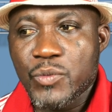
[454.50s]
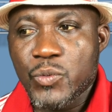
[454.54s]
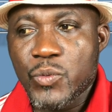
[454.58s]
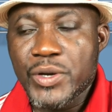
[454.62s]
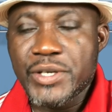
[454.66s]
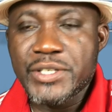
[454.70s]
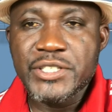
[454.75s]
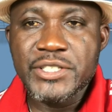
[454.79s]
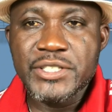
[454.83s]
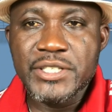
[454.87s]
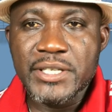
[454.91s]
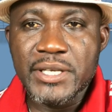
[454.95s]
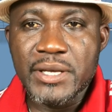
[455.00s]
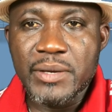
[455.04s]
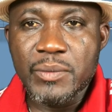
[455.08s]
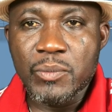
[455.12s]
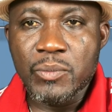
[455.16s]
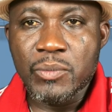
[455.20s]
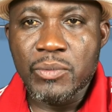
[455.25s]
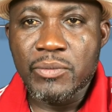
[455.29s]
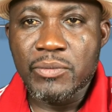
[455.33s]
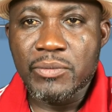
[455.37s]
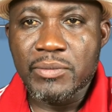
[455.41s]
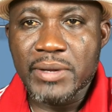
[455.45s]
which
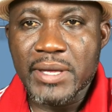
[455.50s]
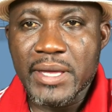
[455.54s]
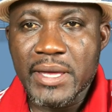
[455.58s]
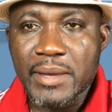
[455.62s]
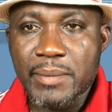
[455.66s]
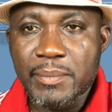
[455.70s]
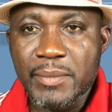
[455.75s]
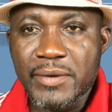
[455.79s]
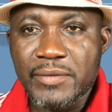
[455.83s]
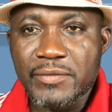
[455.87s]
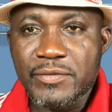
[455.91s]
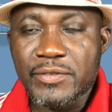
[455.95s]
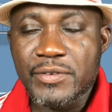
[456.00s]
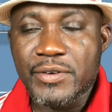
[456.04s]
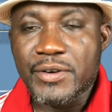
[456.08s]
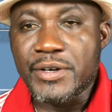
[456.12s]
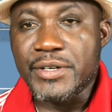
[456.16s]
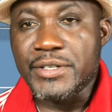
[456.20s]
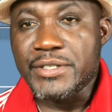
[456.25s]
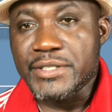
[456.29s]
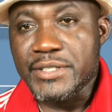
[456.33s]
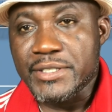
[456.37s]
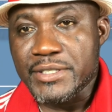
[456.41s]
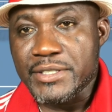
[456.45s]
team came in
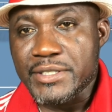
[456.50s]
first